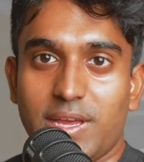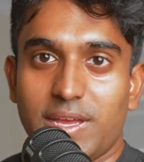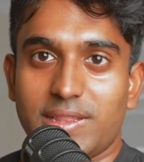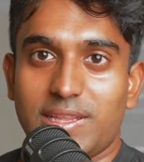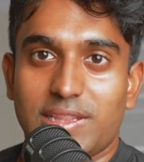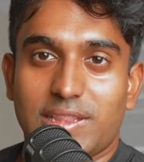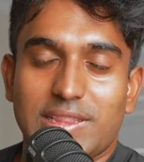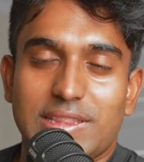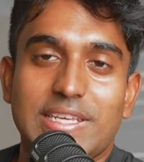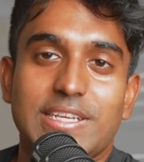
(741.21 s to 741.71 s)

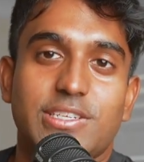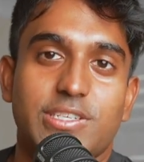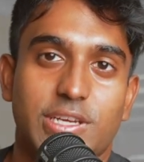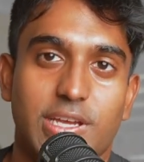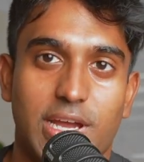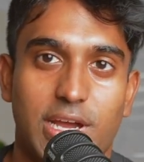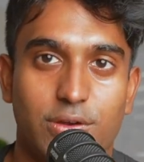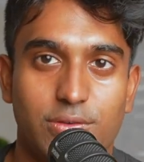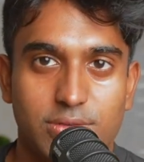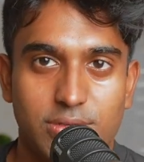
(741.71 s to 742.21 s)
They're leaching
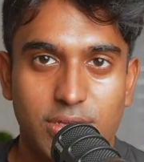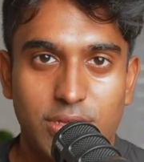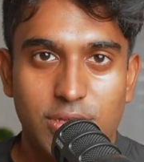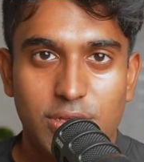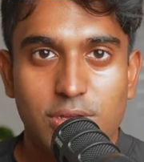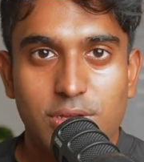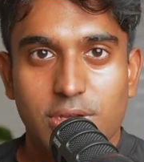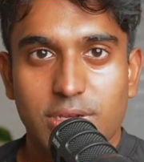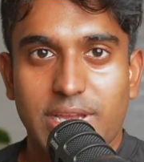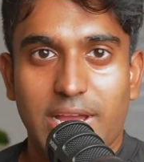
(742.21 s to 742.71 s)
out
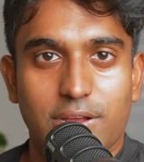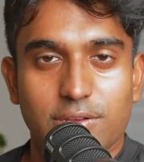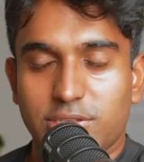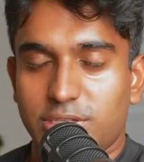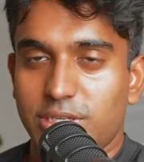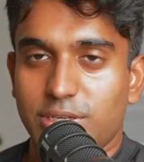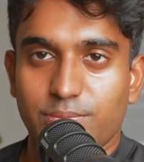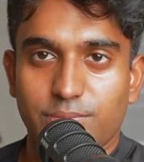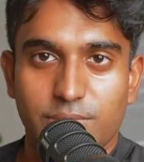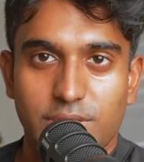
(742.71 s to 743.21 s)

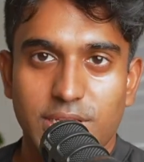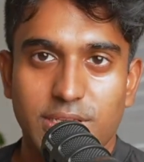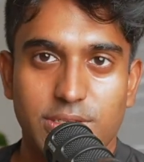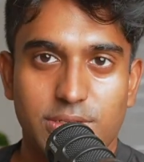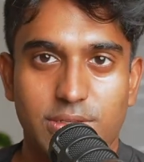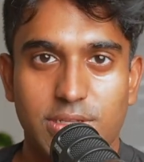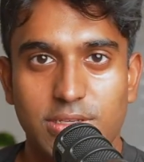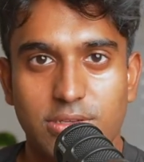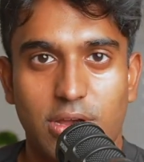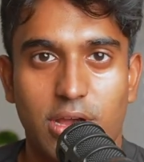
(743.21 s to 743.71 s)
calcium.
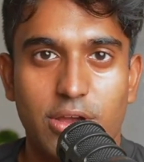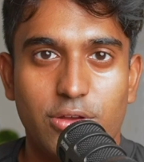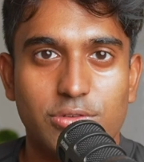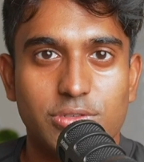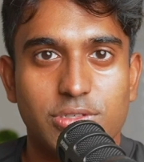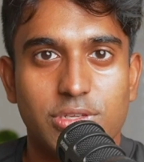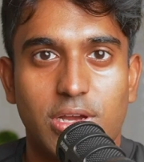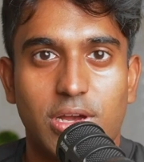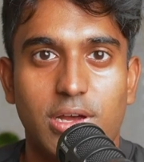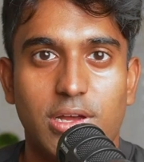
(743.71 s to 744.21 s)
These
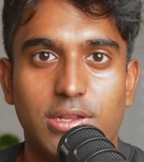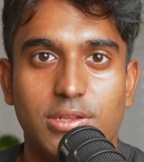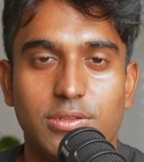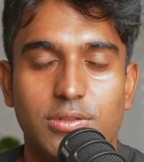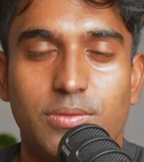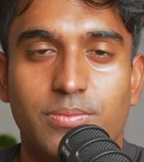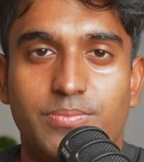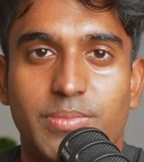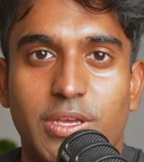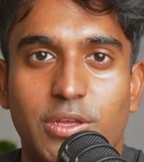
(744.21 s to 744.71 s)
ions are
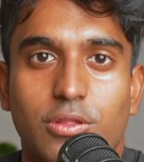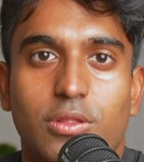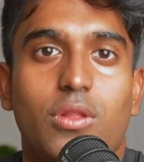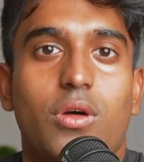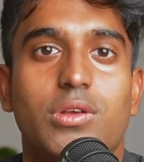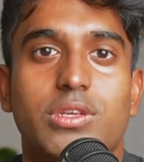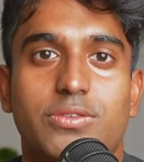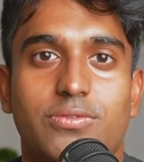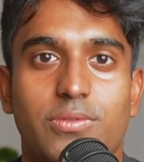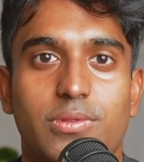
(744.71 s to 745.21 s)
being
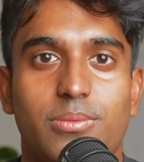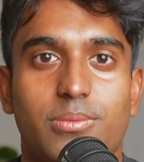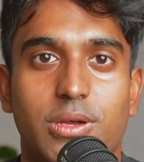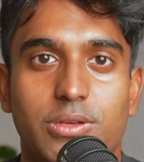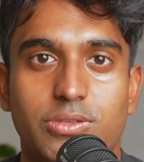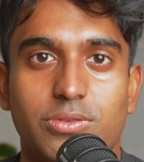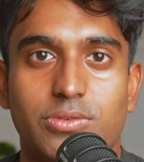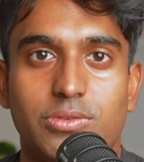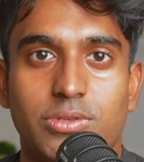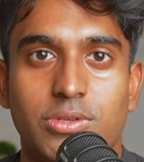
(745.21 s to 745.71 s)
lost from the
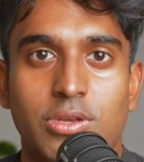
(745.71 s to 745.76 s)
muscles.